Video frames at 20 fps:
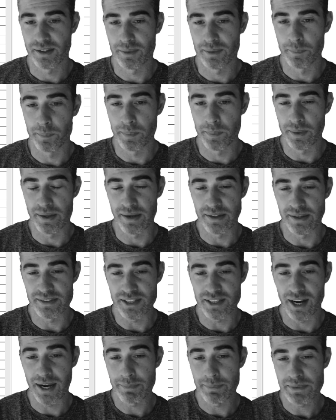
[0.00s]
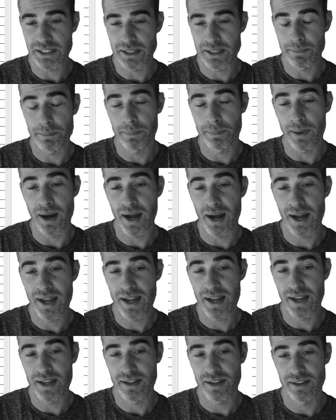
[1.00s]
and timesing it
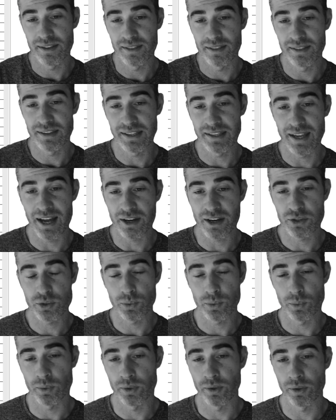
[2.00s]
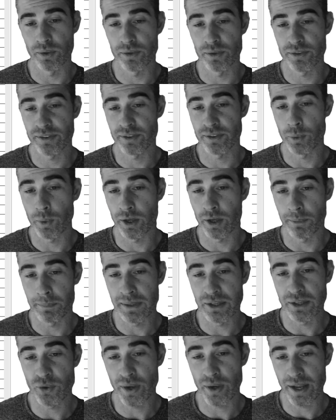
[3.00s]
by the actual square
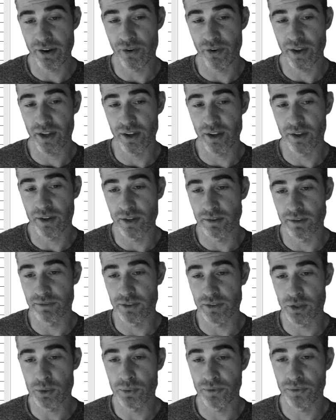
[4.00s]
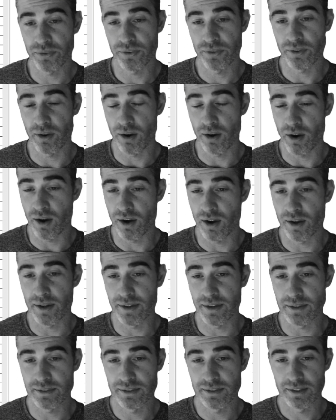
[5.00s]
meter area of use
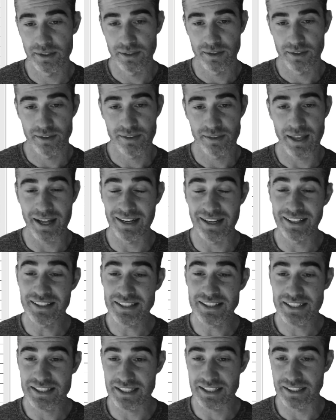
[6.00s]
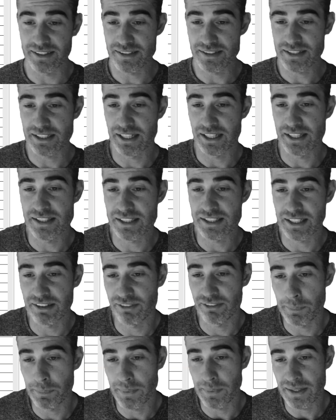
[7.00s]
on that instance, it's
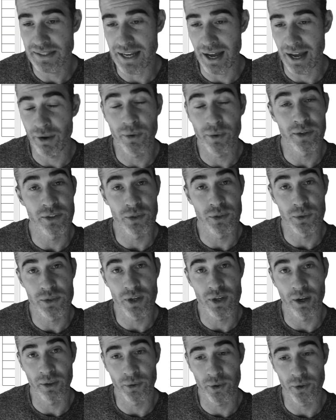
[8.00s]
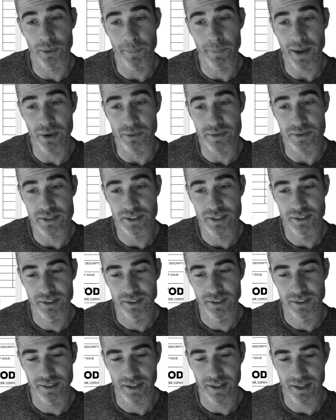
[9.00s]
giving me now a new dollar amount.
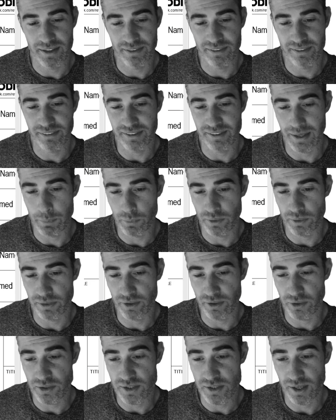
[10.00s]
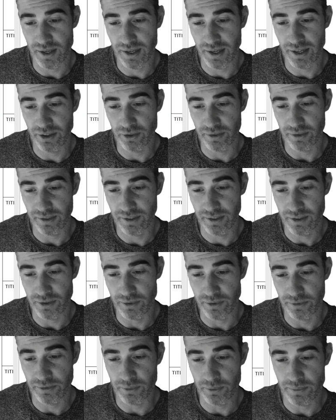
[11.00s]
And same with our tile here.
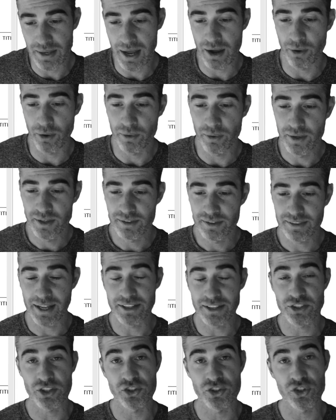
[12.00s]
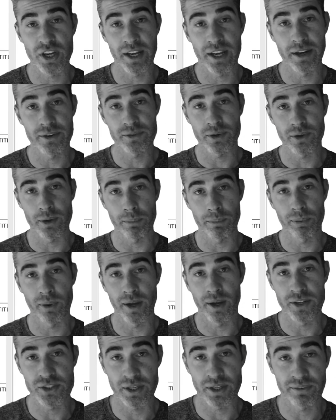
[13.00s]
So now that just changed our
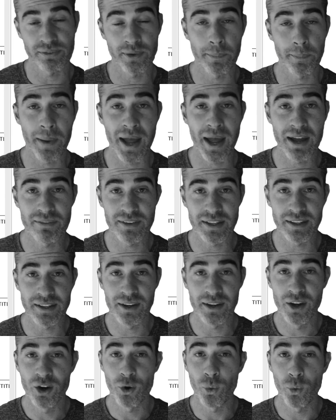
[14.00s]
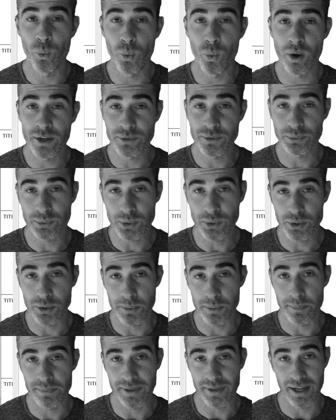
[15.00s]
project from having one
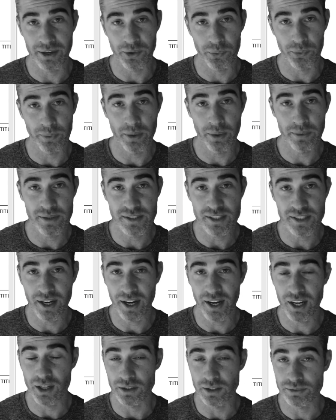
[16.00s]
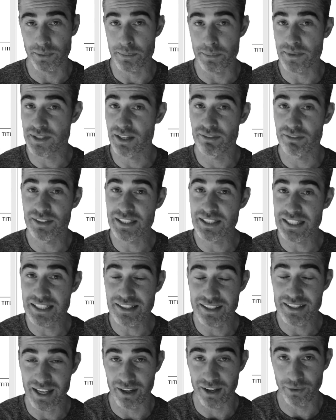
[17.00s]
room, that grout and tile, from
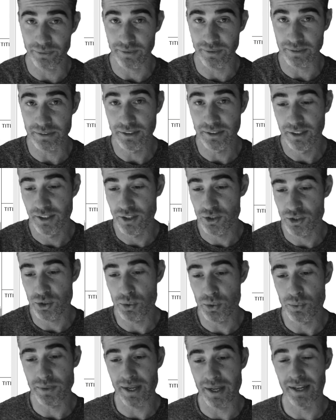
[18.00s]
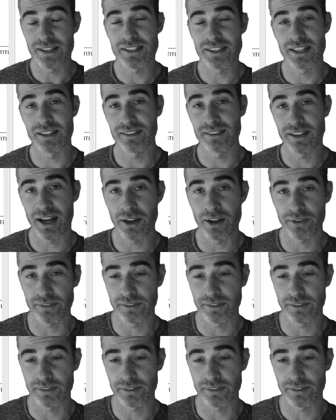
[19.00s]
17,000 to 19,000.